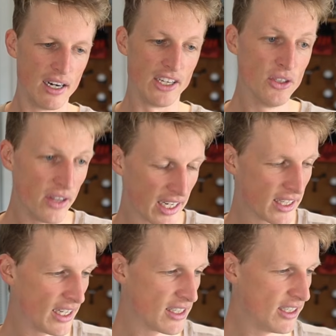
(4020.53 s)
I do like
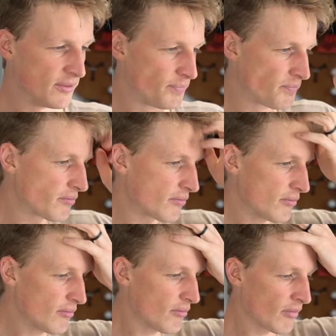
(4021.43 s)
that idea,
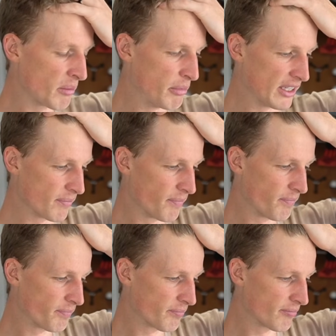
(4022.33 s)
but
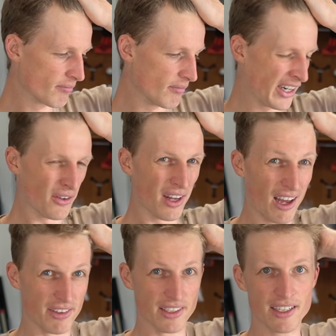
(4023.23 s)
I don't
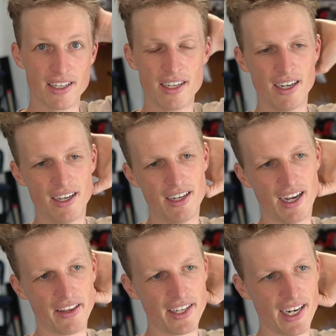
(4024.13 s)
love it.
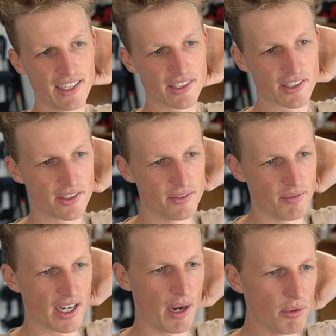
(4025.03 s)
I think it has
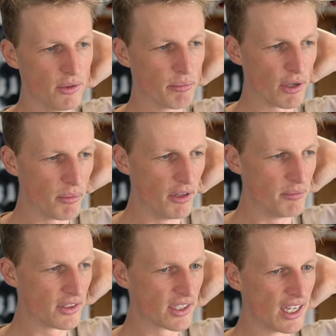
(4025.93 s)
a couple
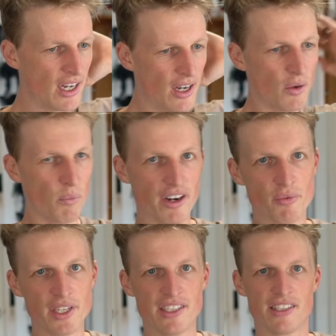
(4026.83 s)
problems. One of
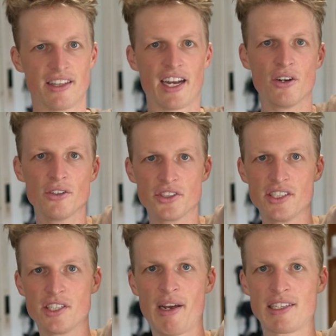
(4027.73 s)
which is that that whole
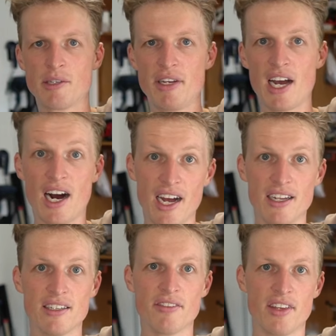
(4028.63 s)
system has to be
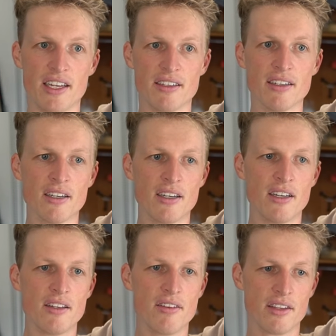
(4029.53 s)
higher than
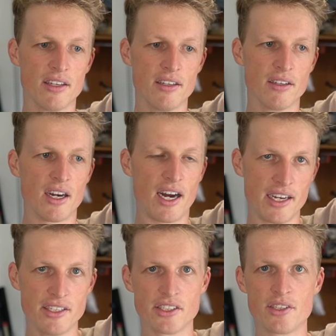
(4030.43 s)
the
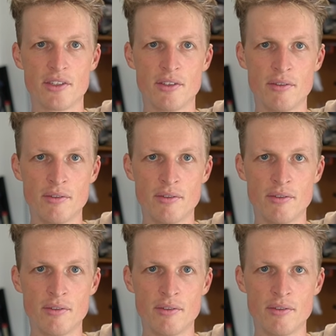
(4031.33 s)
highest